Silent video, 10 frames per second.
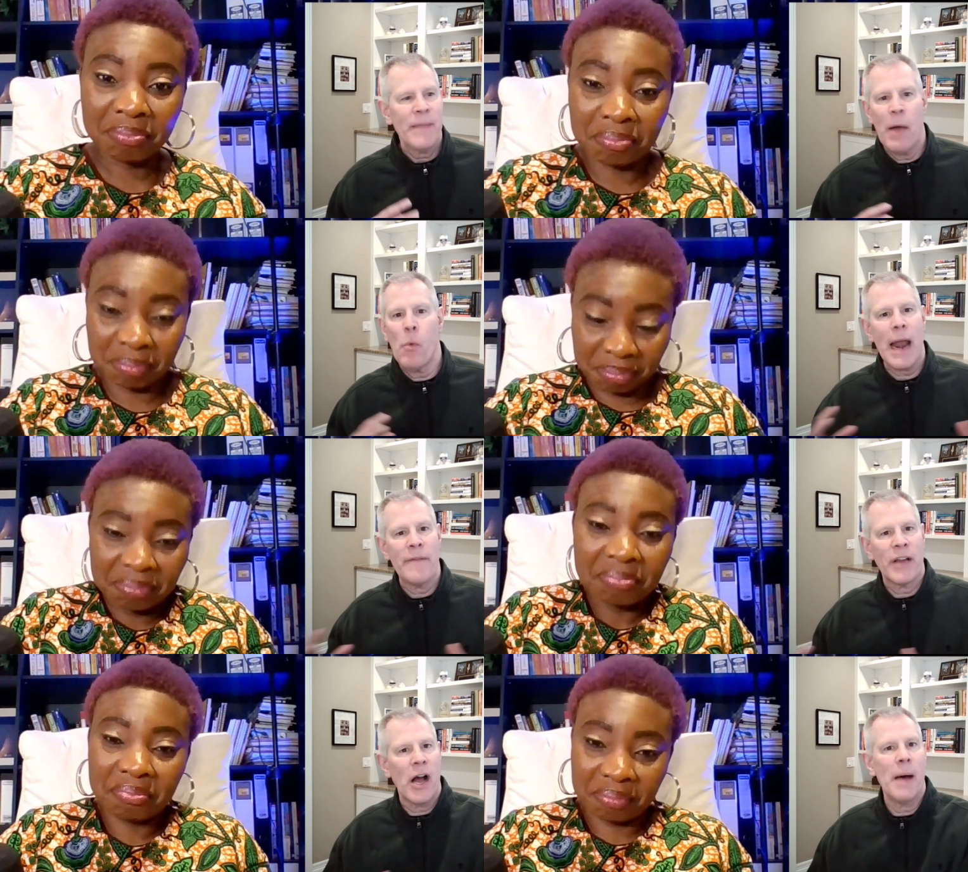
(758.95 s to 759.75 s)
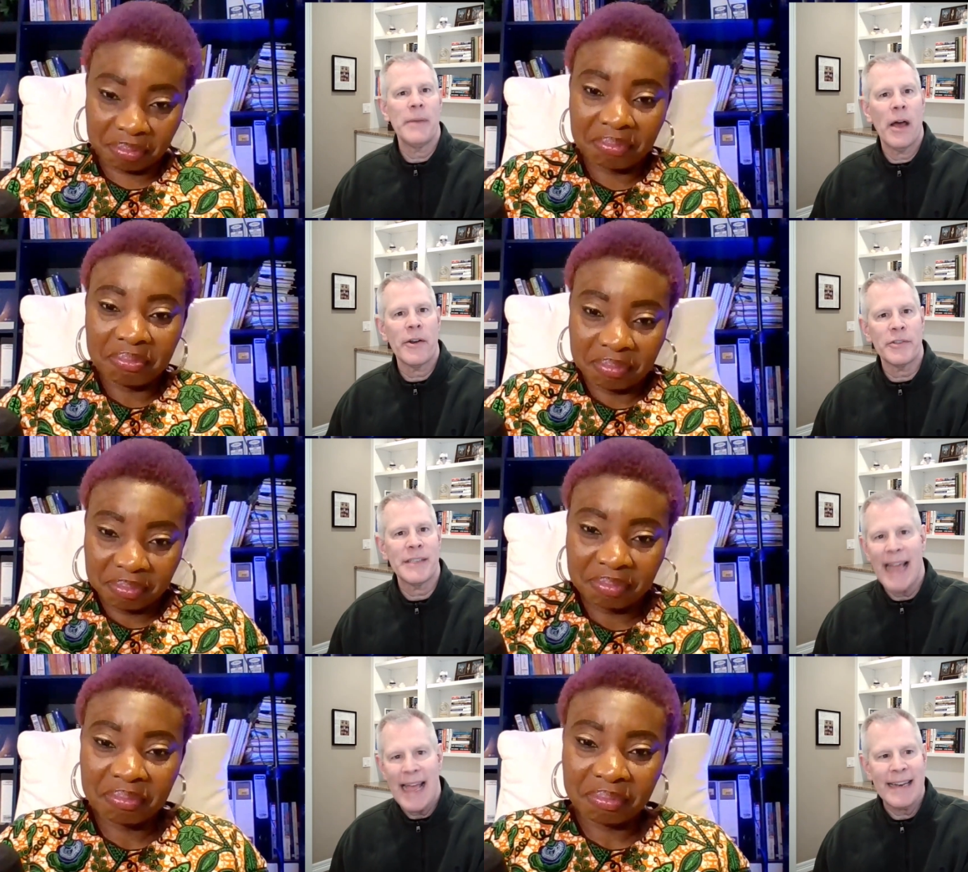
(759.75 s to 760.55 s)
Speaker 1: And what I've come to
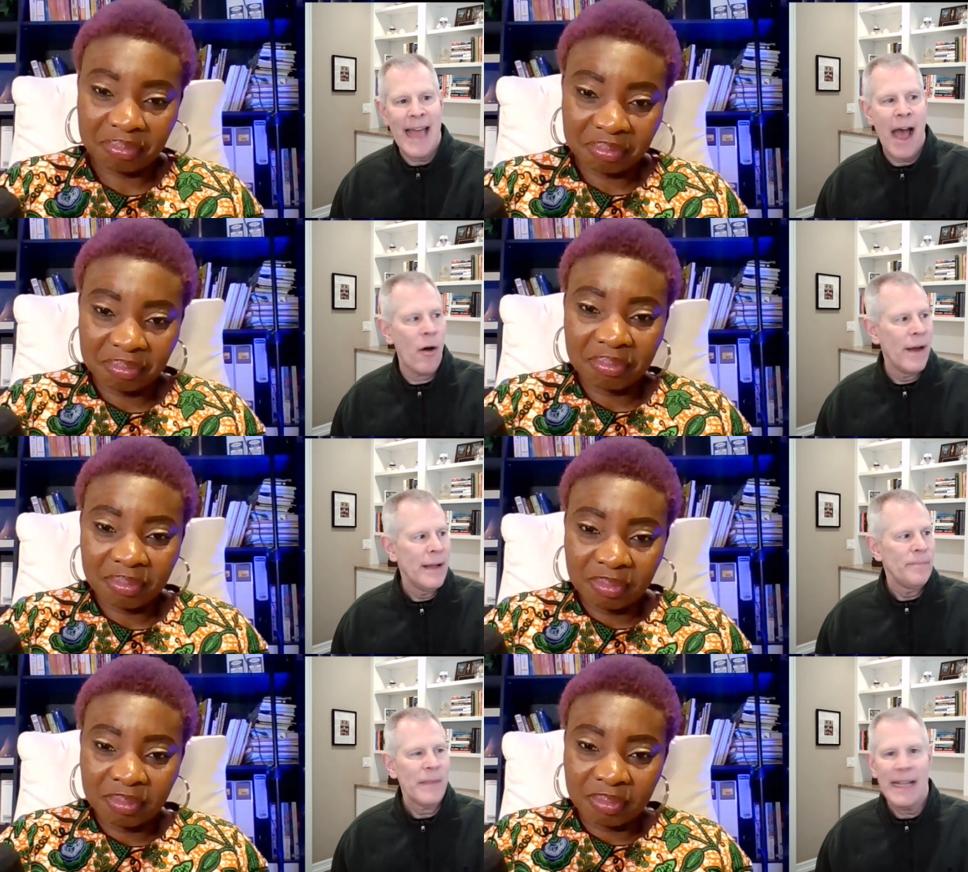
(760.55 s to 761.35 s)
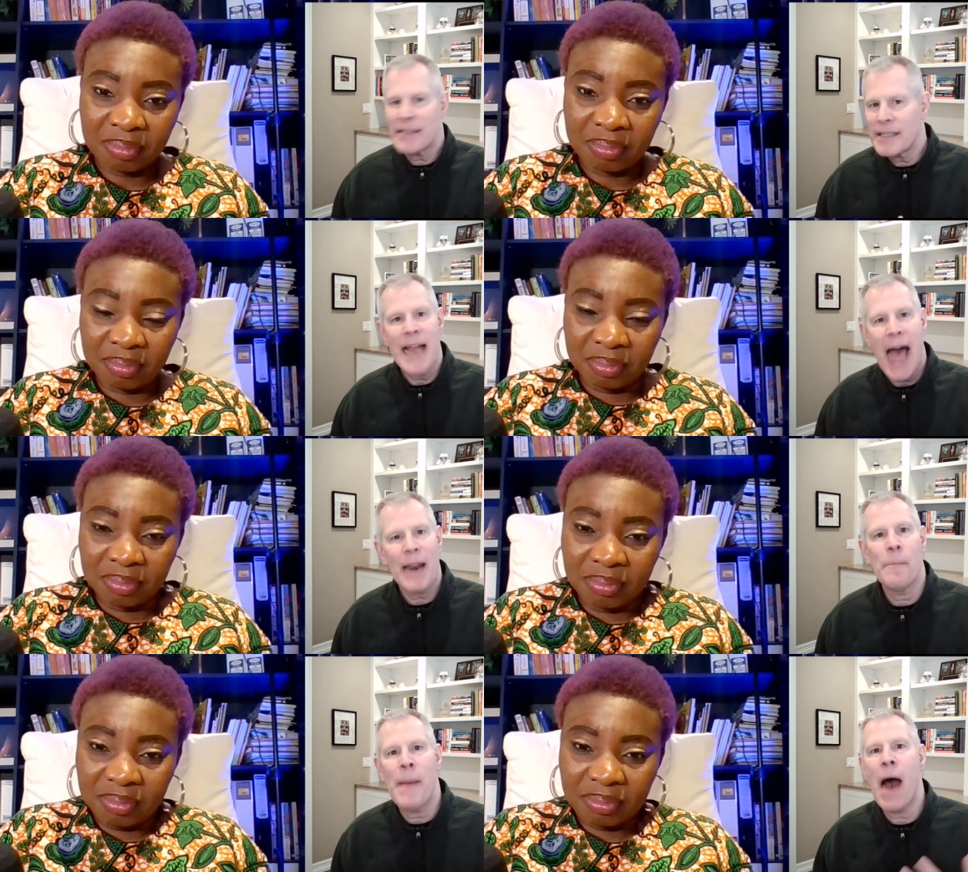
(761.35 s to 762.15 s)
understand now, it's
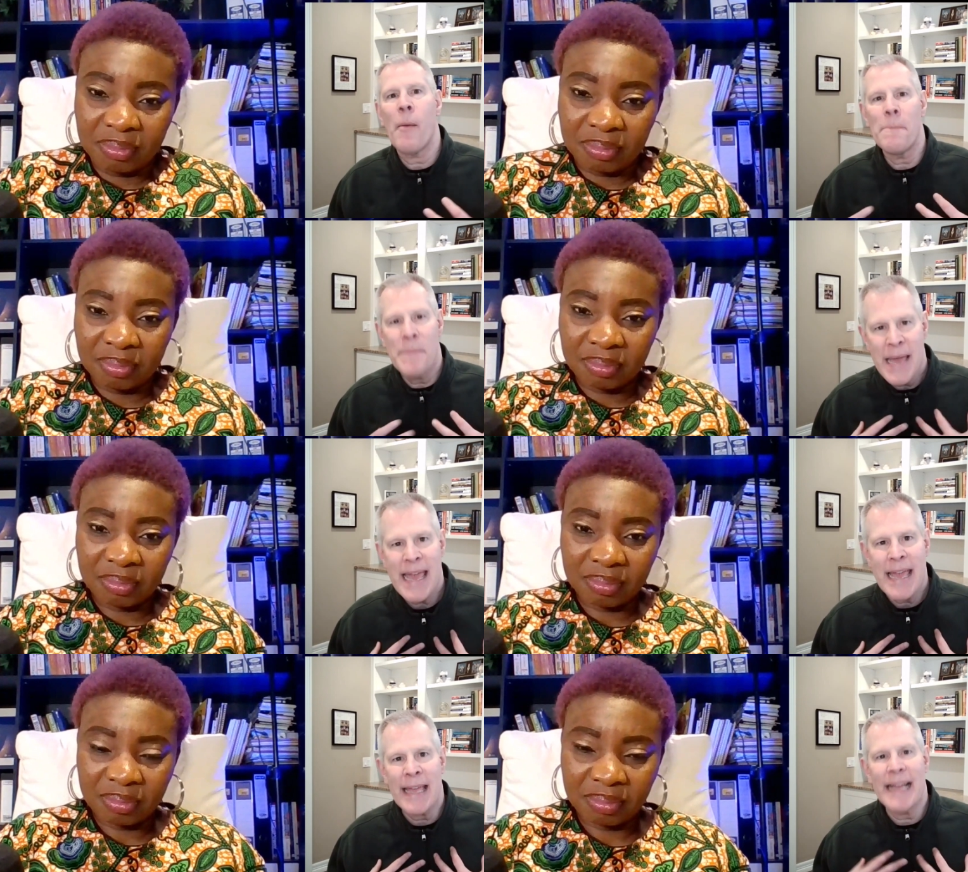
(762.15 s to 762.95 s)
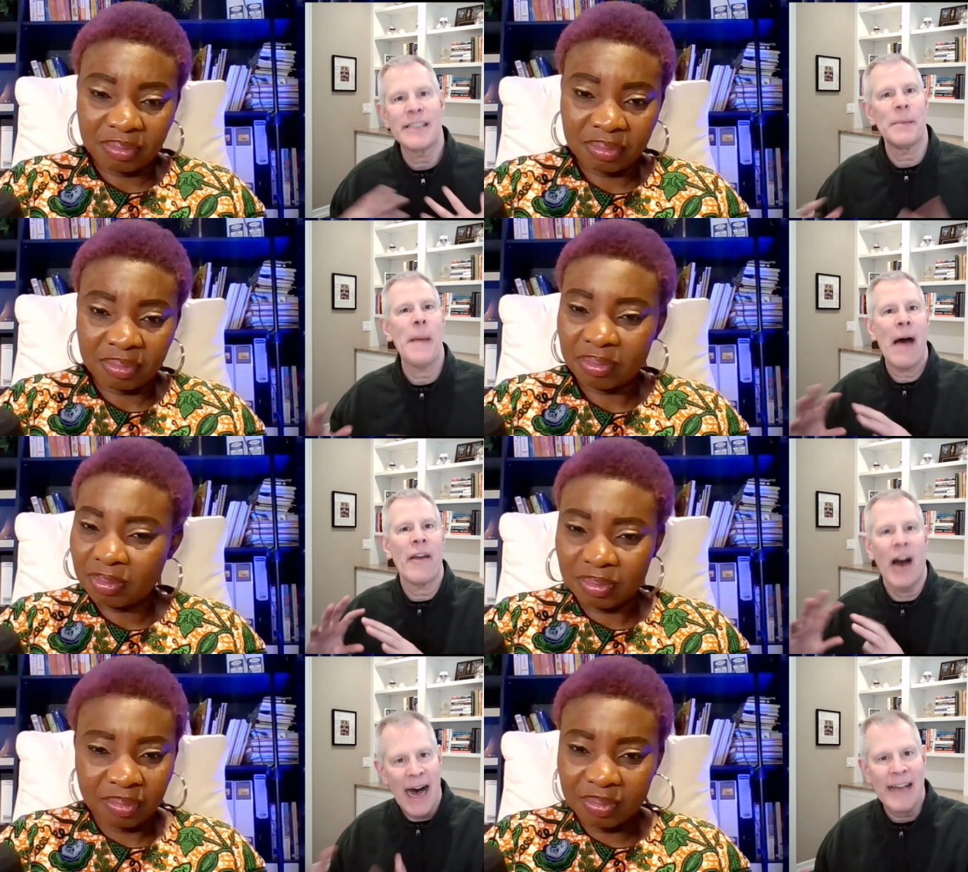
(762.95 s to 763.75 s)
not about me, it's
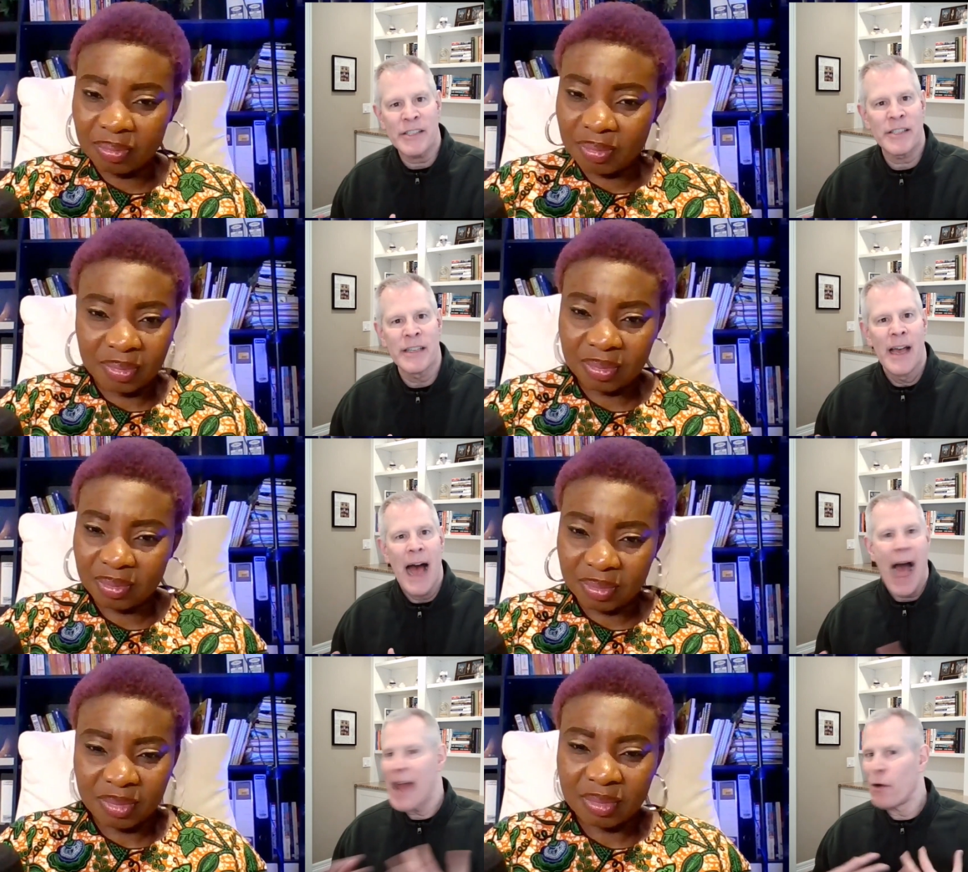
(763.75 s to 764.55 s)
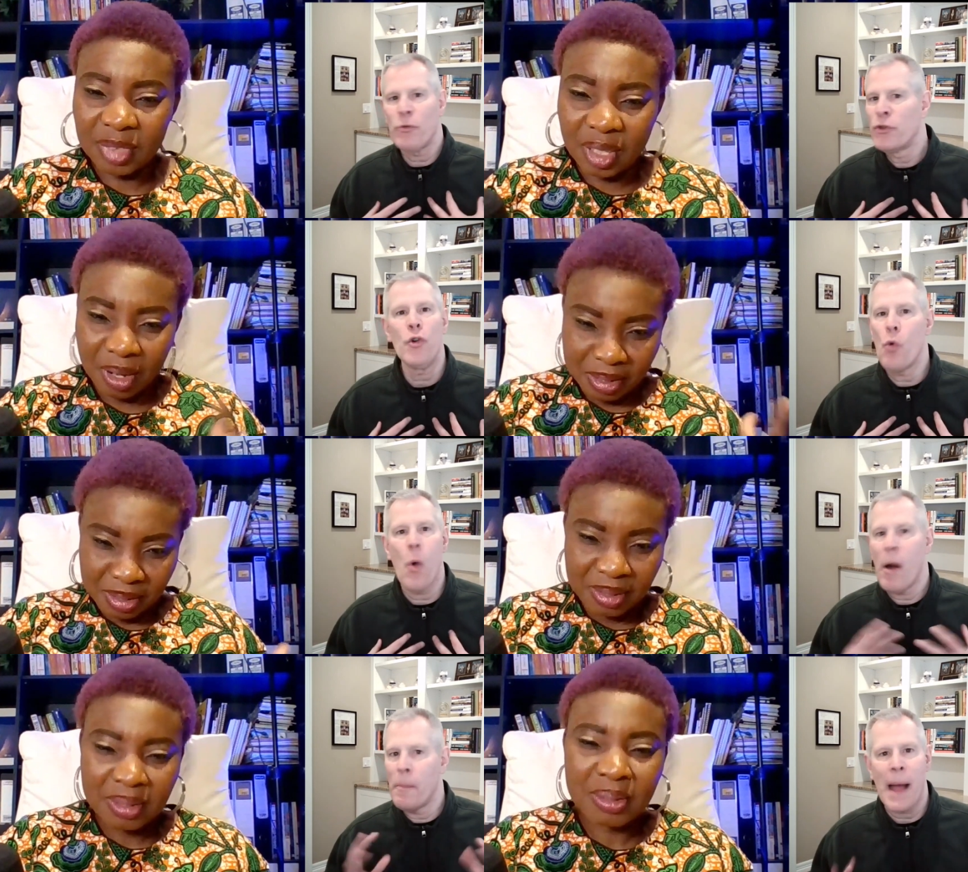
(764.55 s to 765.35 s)
about us. I don't do
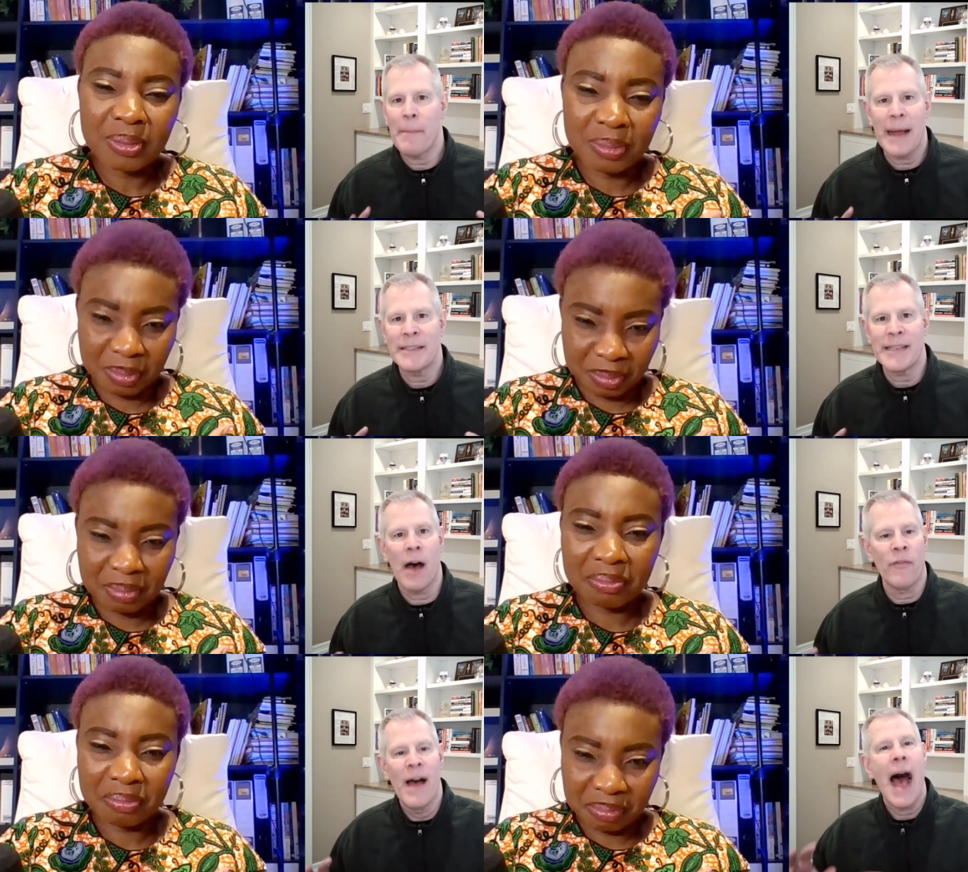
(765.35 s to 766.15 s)
well by myself.